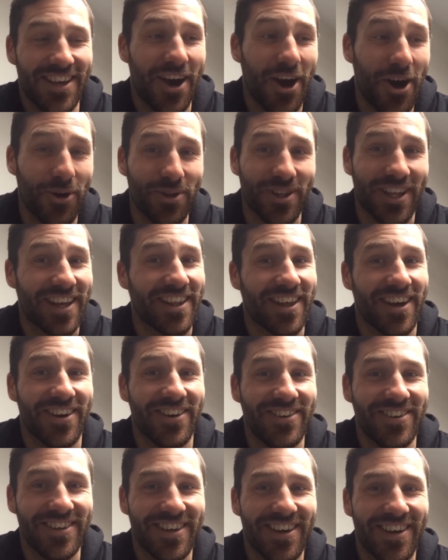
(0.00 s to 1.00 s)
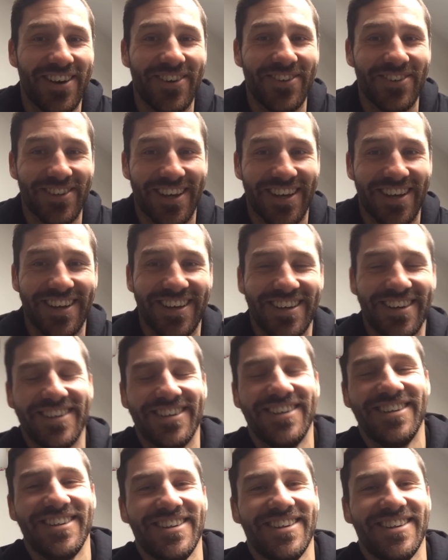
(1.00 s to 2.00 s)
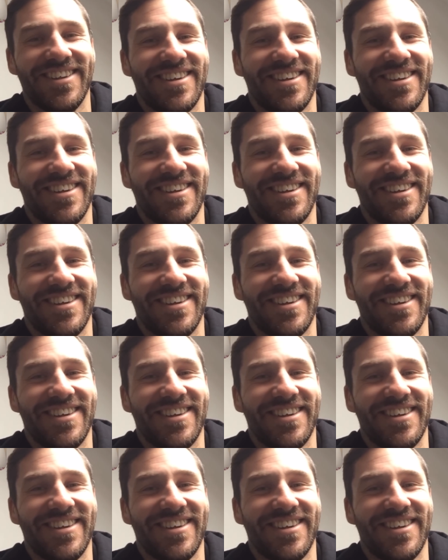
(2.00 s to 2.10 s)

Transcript: You hold it though. You hold it.